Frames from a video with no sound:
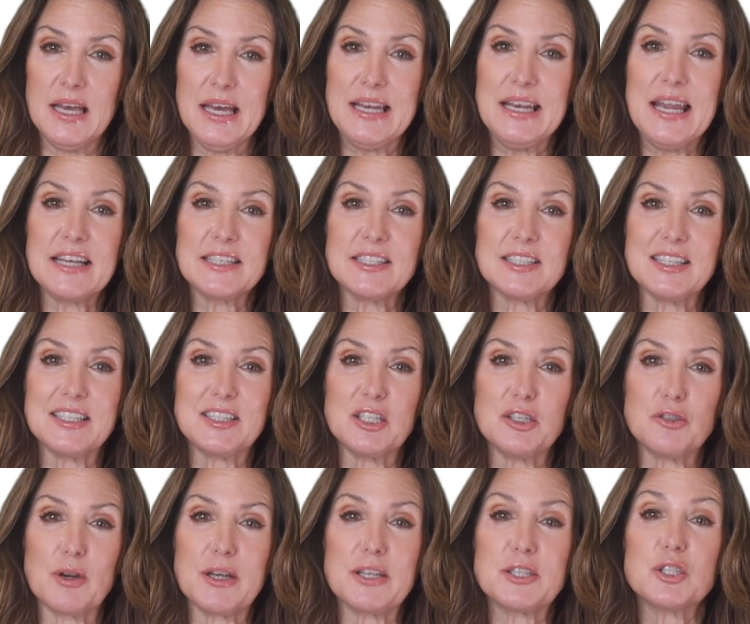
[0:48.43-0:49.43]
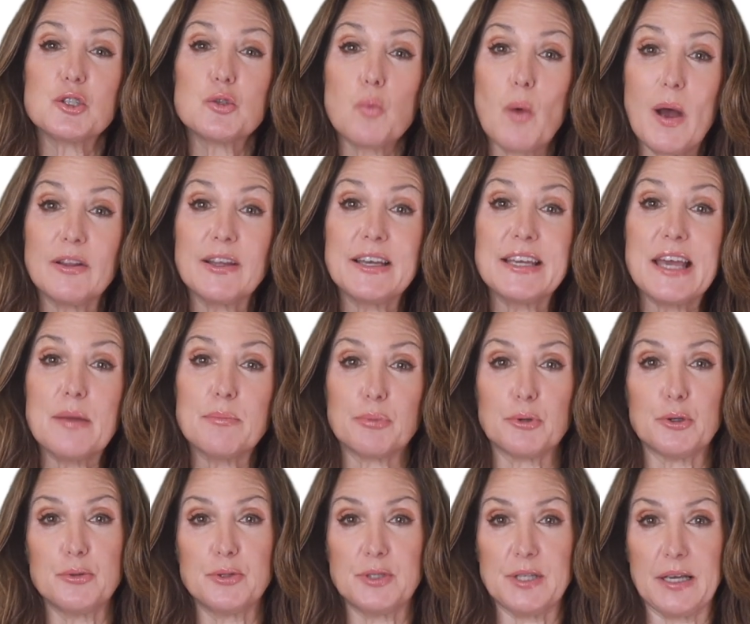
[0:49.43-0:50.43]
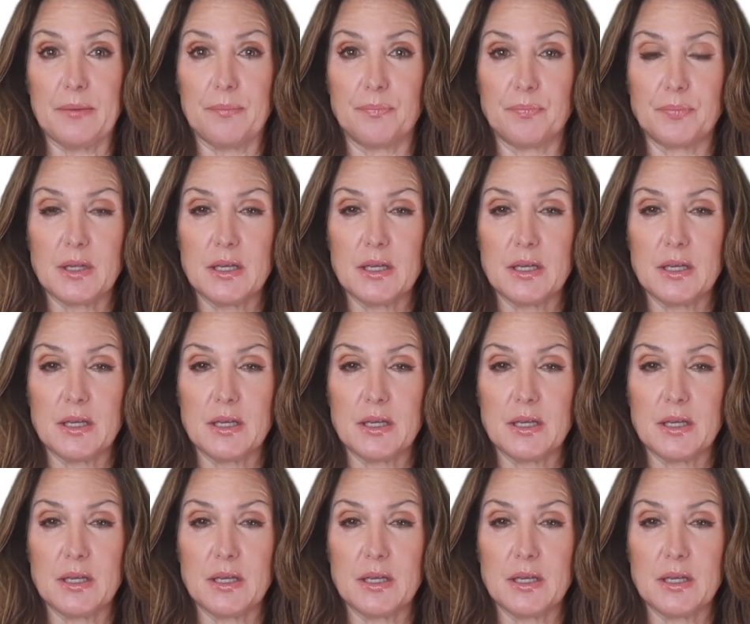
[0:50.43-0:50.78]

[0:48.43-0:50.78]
Next, let's address swelling and bruising.